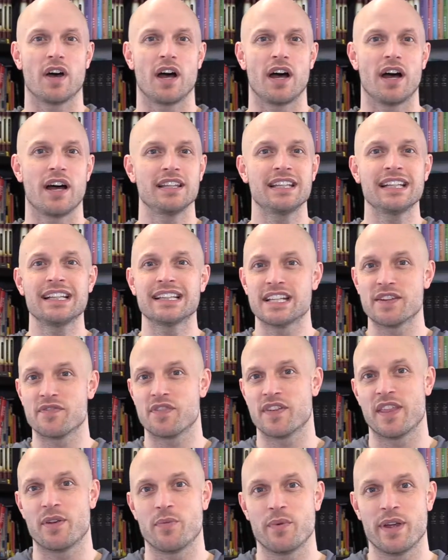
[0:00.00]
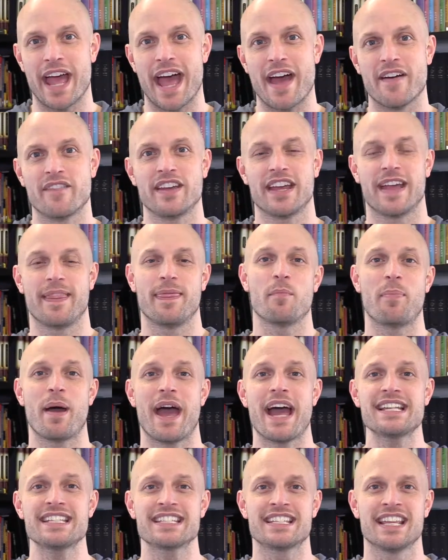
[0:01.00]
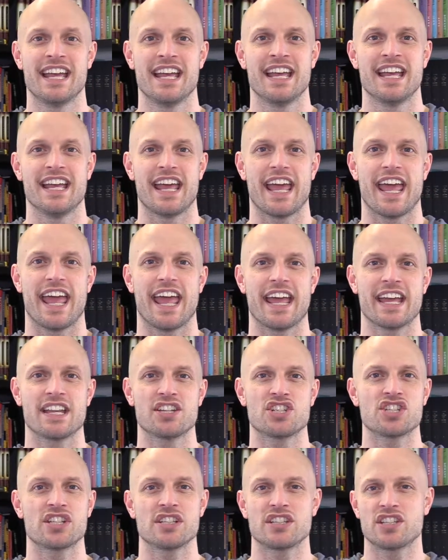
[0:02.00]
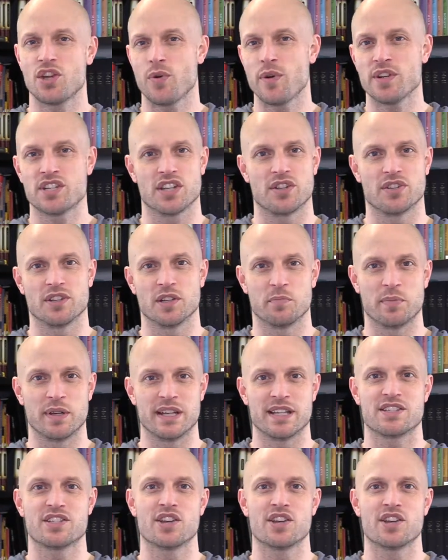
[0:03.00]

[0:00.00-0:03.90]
a little different than we have in the past and just get to know each other a little bit.